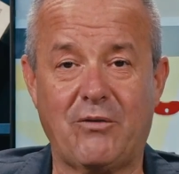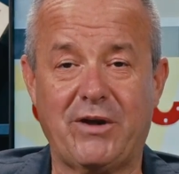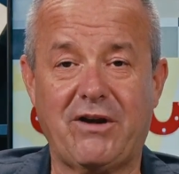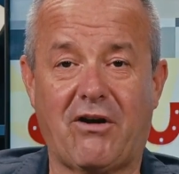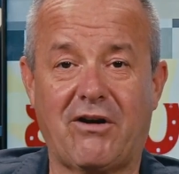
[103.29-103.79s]

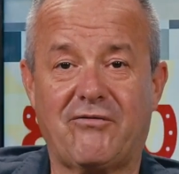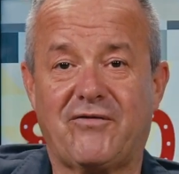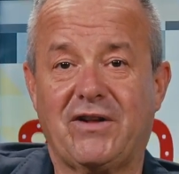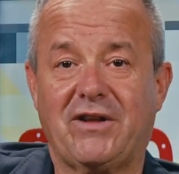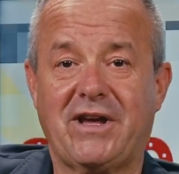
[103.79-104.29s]
We are
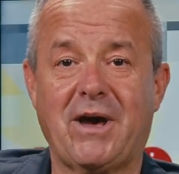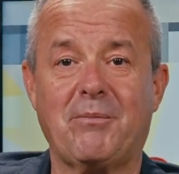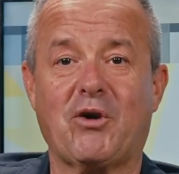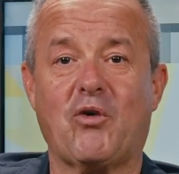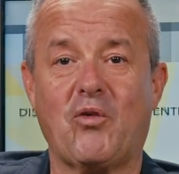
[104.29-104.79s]
filling
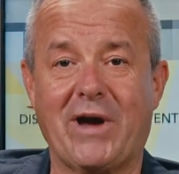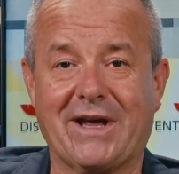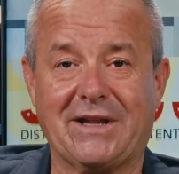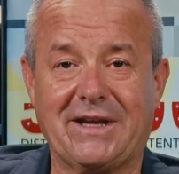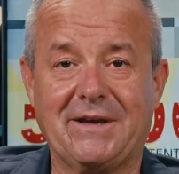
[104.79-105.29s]
up
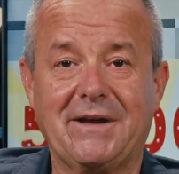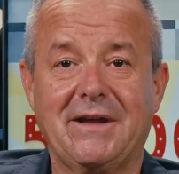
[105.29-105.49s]
quickly.